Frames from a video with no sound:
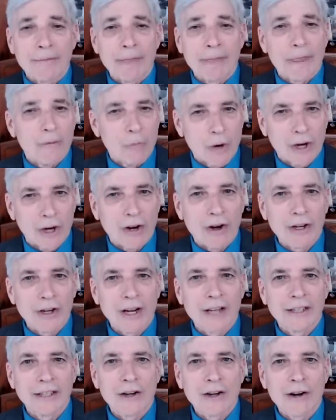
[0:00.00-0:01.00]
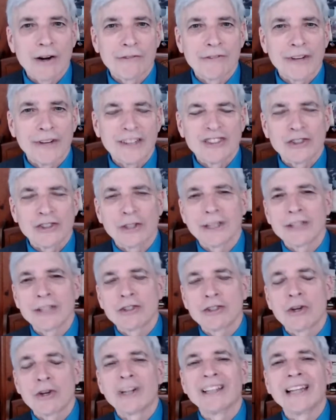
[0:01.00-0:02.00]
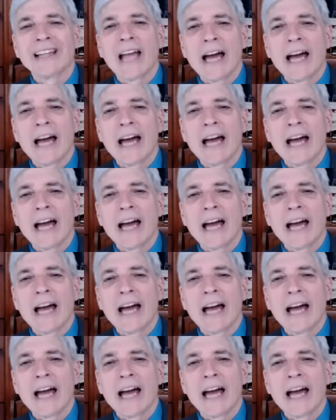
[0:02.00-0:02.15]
we're going on the offense. So let's go to lie